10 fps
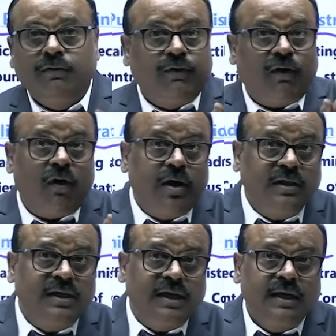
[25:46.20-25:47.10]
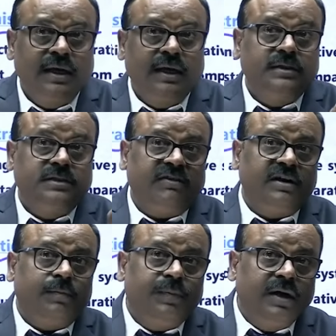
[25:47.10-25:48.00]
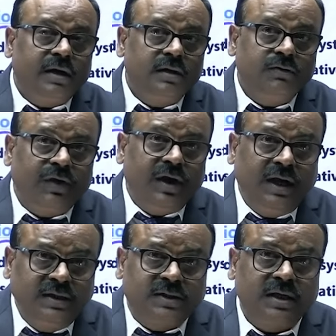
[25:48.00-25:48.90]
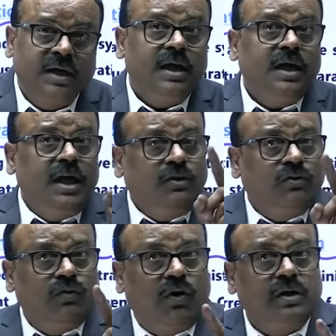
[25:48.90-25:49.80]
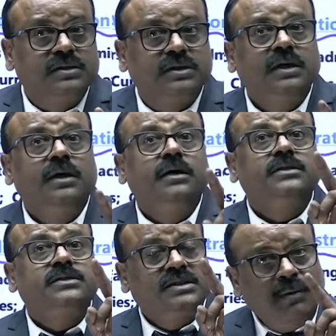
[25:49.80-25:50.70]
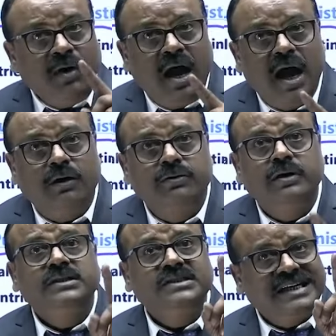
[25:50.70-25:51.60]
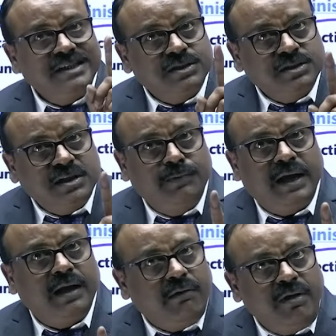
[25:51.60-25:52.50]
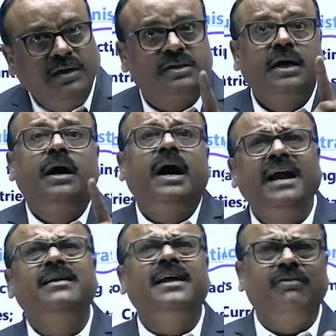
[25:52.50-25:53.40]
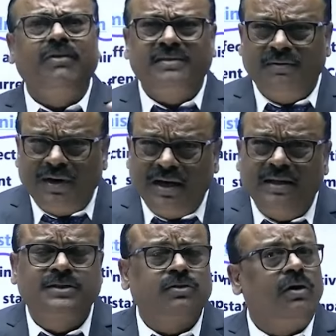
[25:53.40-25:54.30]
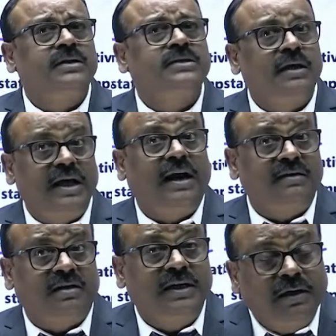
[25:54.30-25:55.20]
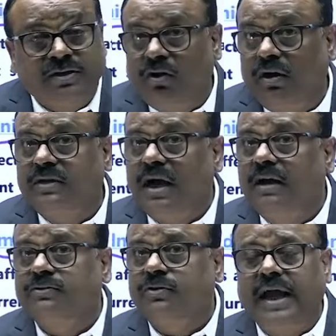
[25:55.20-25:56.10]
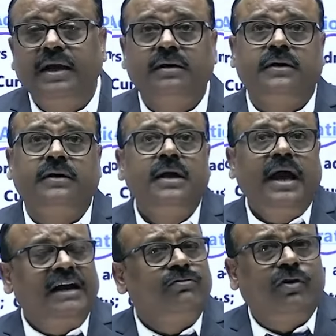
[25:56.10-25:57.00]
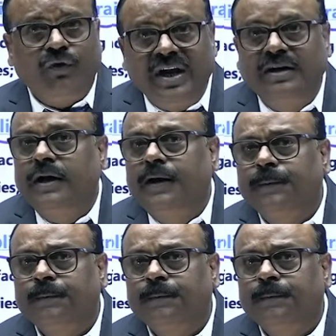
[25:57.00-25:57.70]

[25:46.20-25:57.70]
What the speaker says: for the developing countries. It was somehow suggested by Riggs, and there were some other scholars. There are some other scholars also, like Edward Wiedener.